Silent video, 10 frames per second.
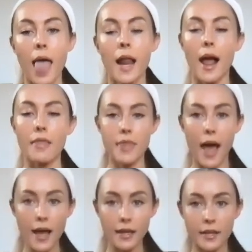and
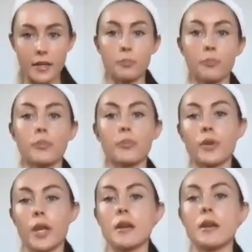that can
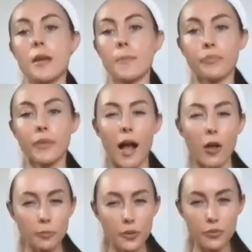
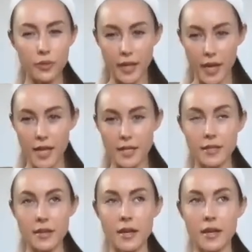help you
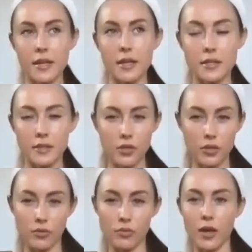get
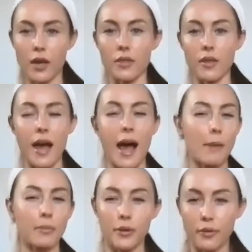into the
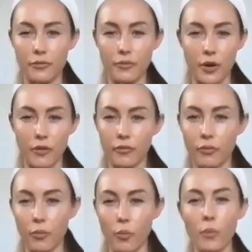habit of
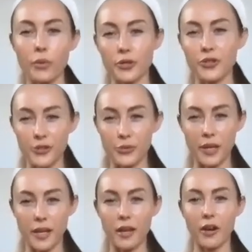what we're
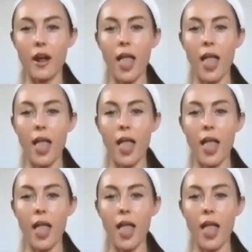doing here.